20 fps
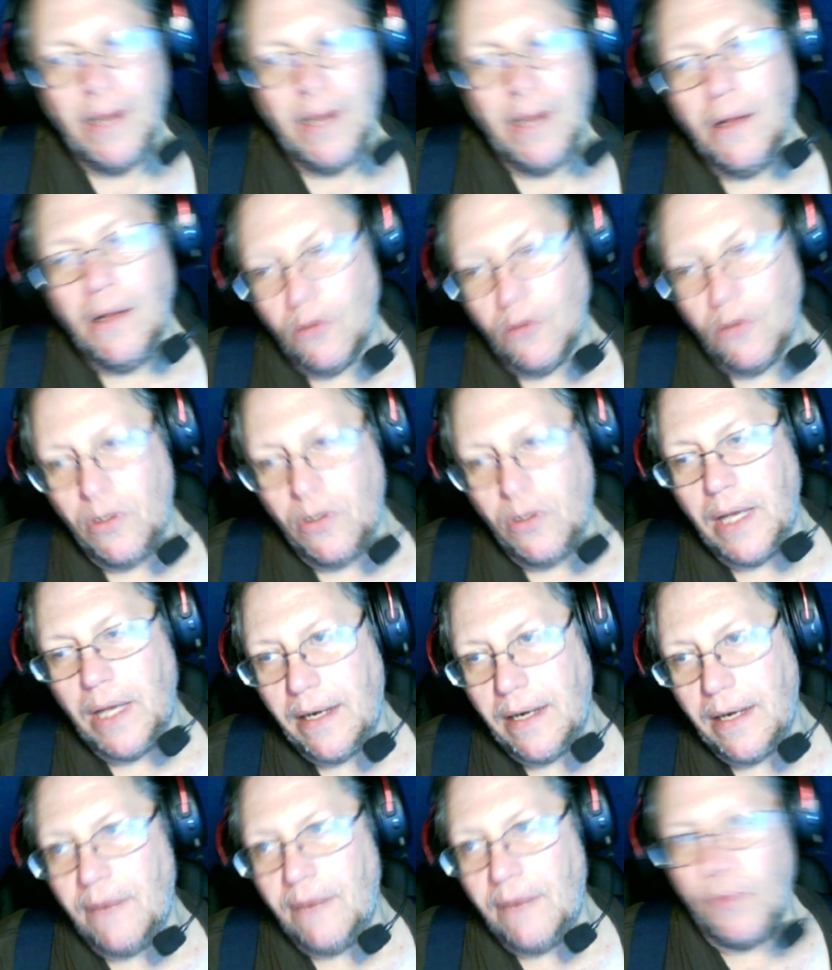look at it
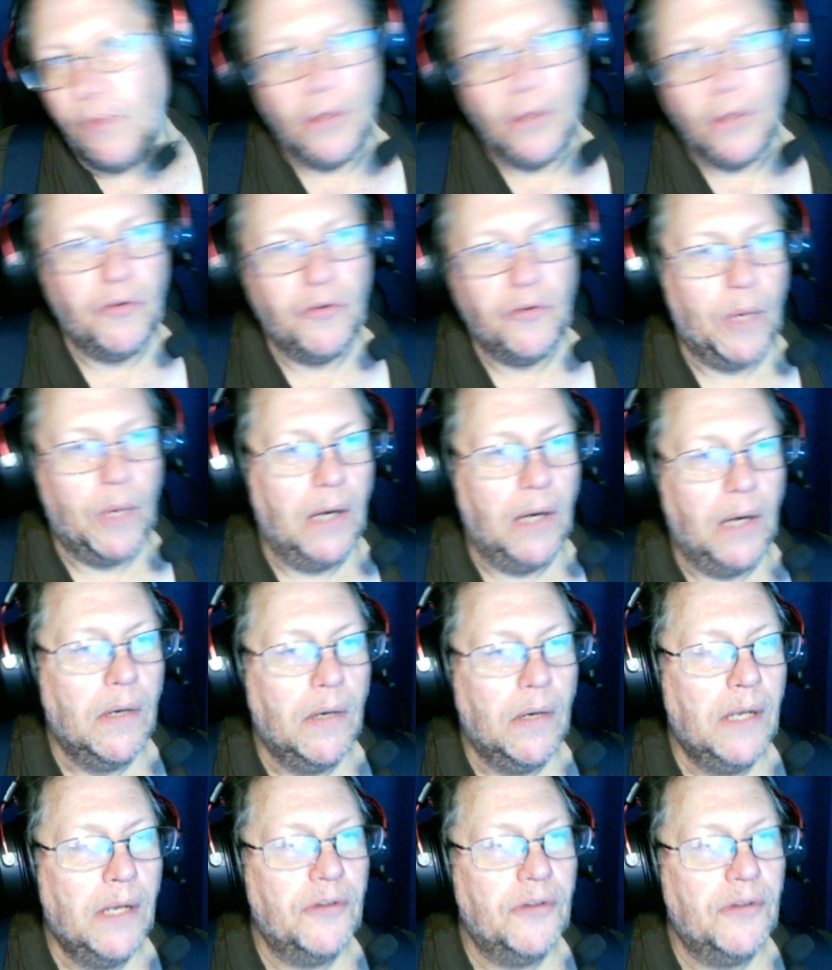every once in a while.
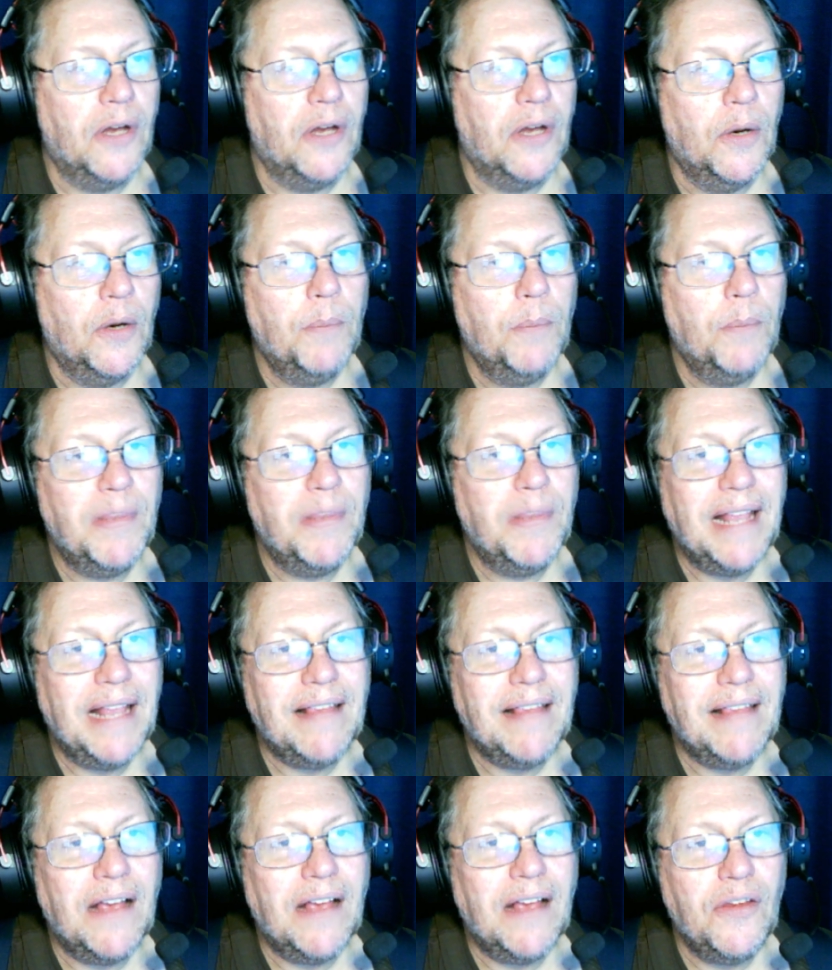So, but that's how
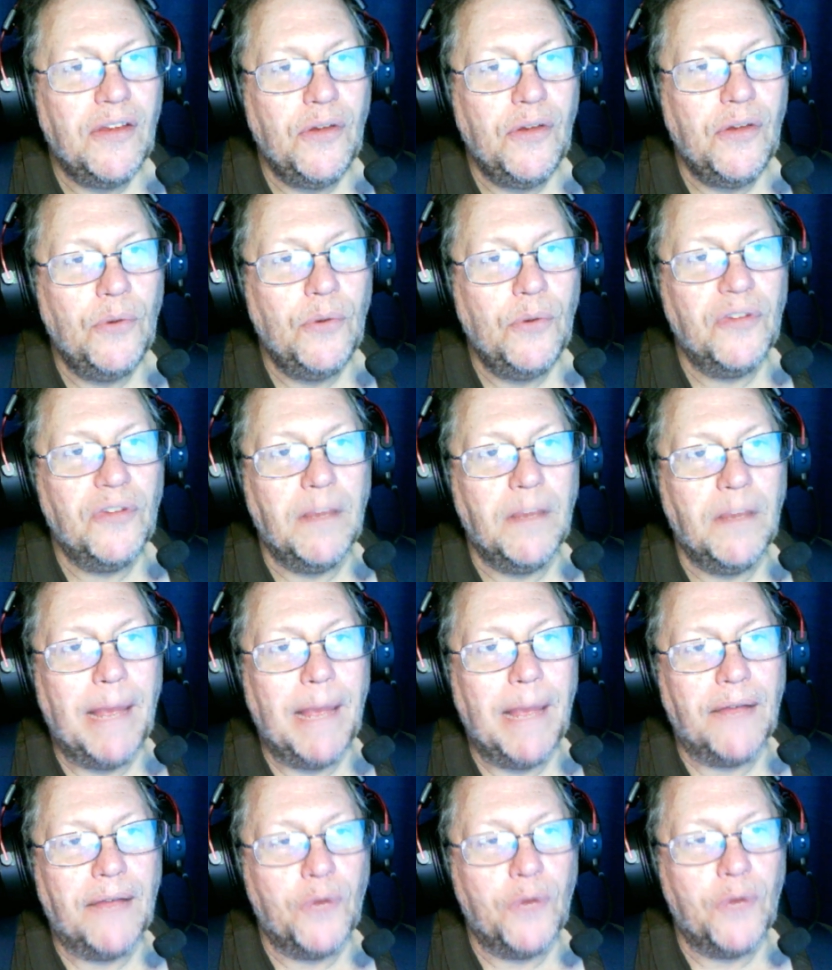you use
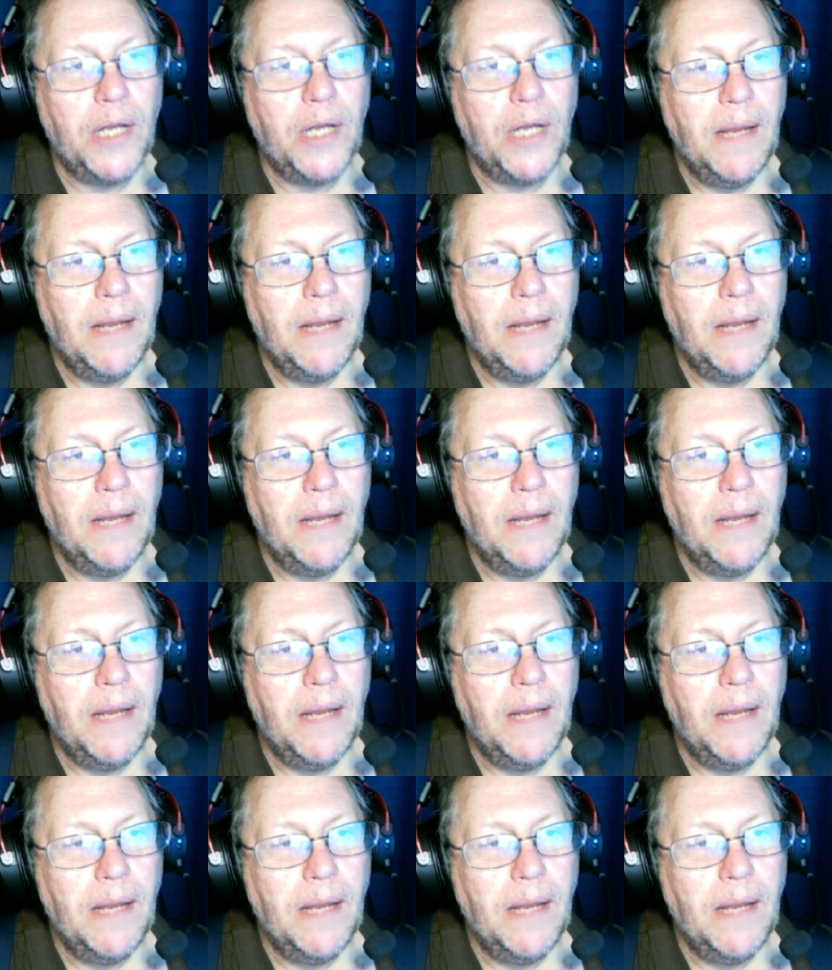SyncBackFree.